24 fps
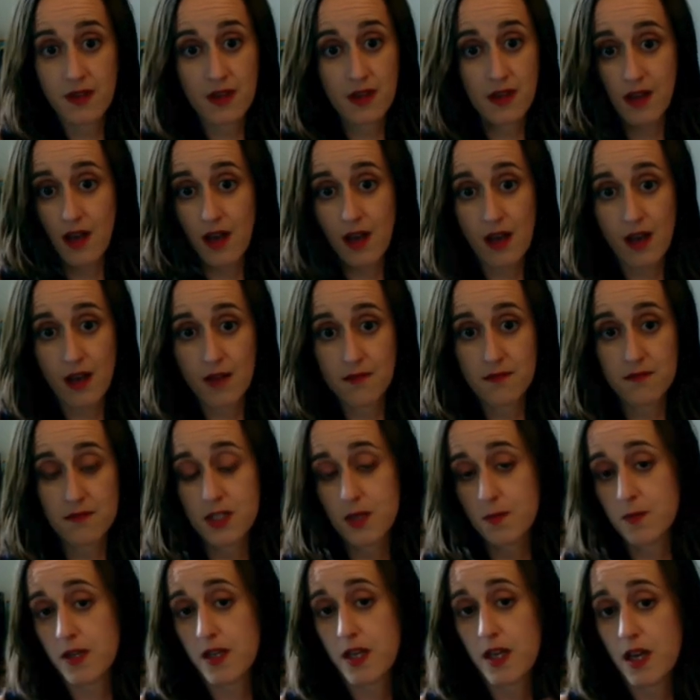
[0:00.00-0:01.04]
Um,
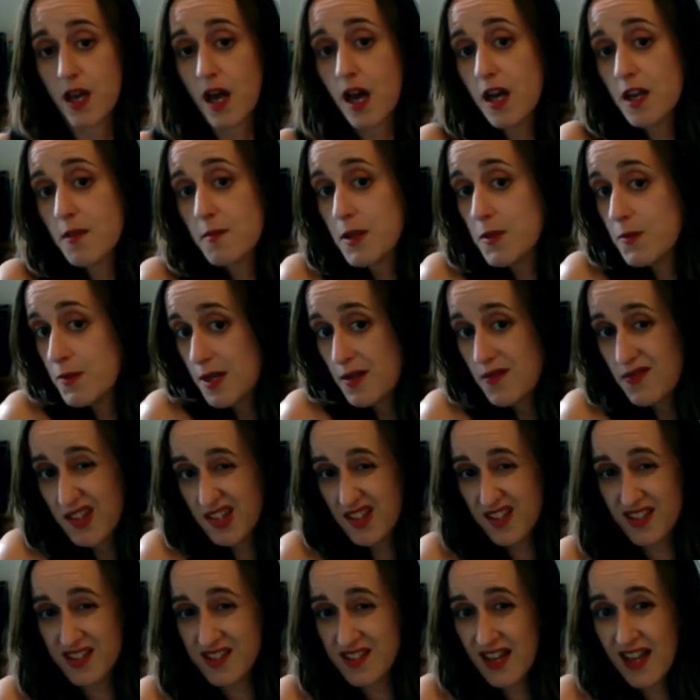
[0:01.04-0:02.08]
someone can hug me when I'm
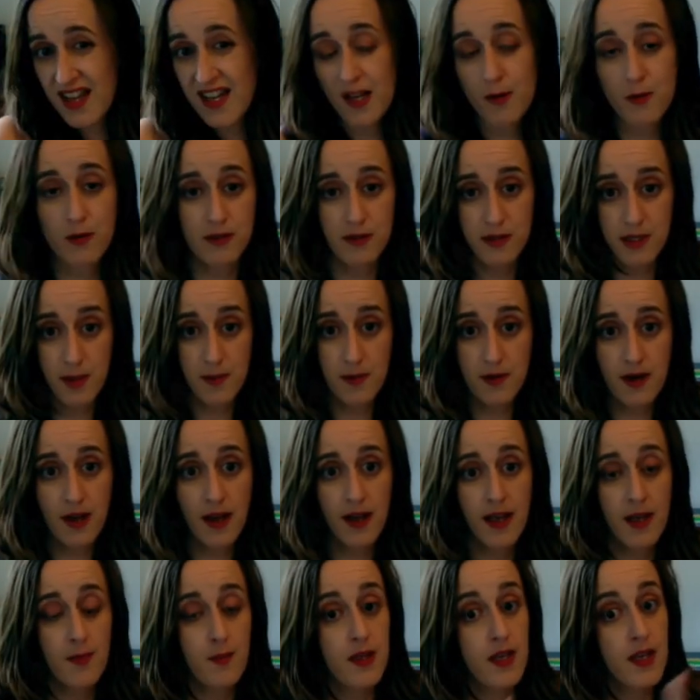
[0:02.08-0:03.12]
feeling sad. I won't stop
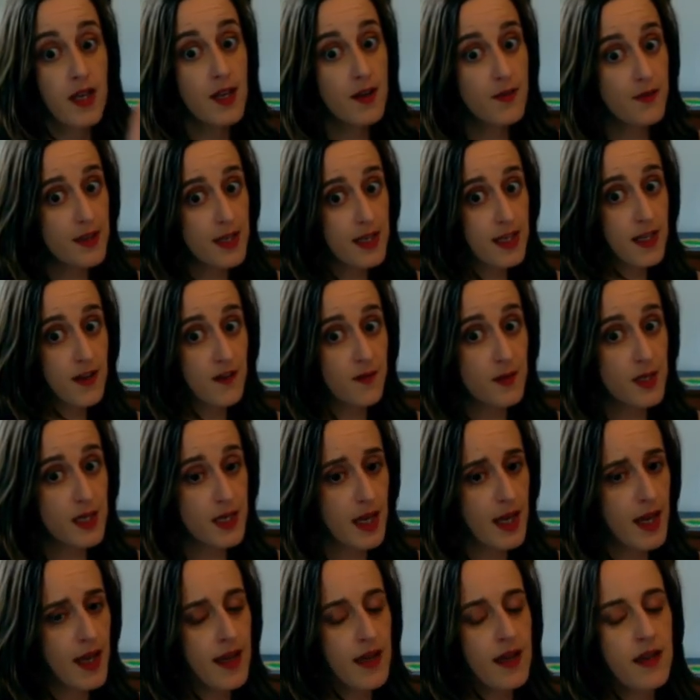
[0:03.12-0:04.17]
crying. But if they give me
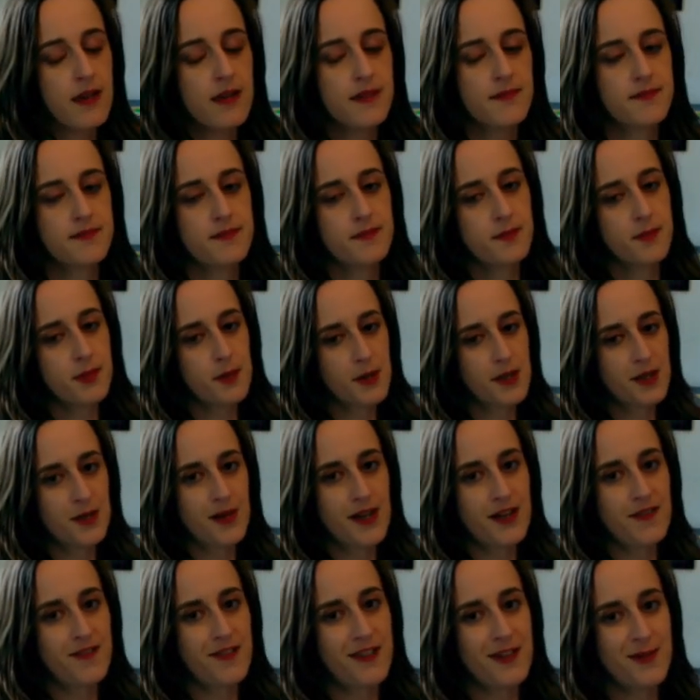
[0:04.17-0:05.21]
cake, boy, do I
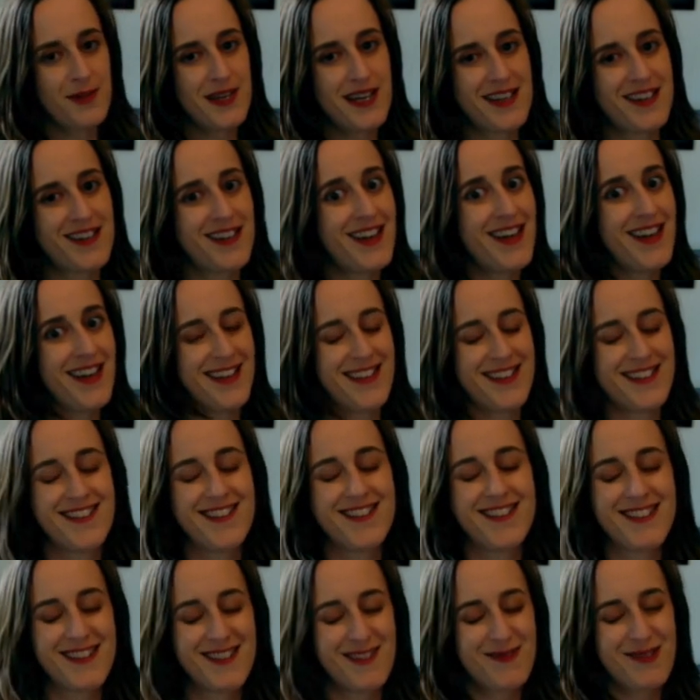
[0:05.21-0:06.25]
feel better and
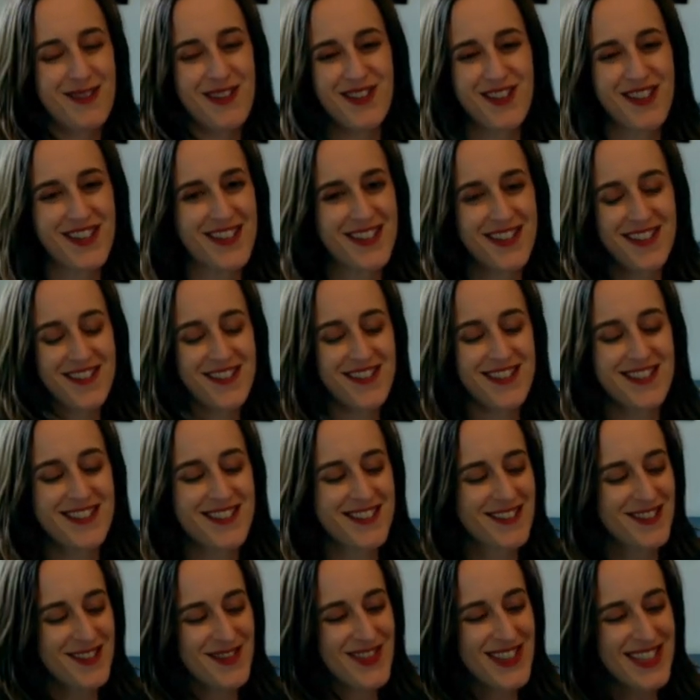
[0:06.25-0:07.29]
it won't hurt under any
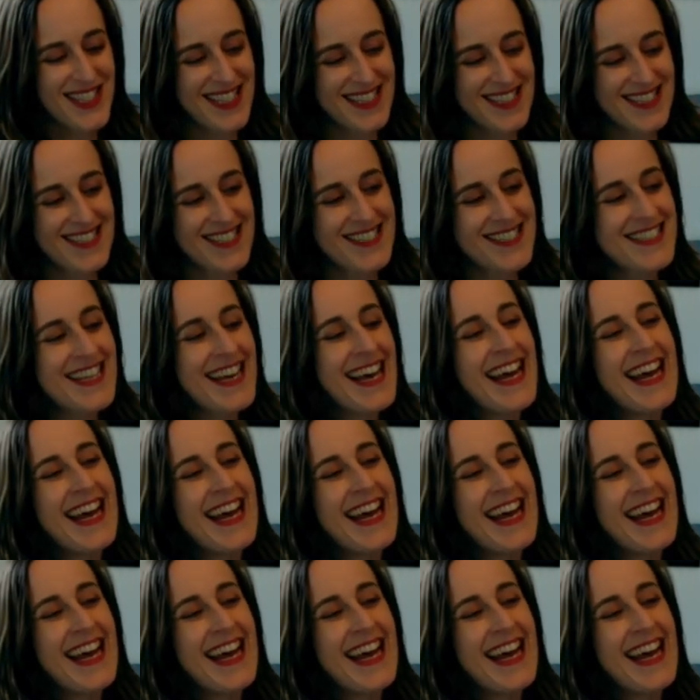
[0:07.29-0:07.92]
circumstances.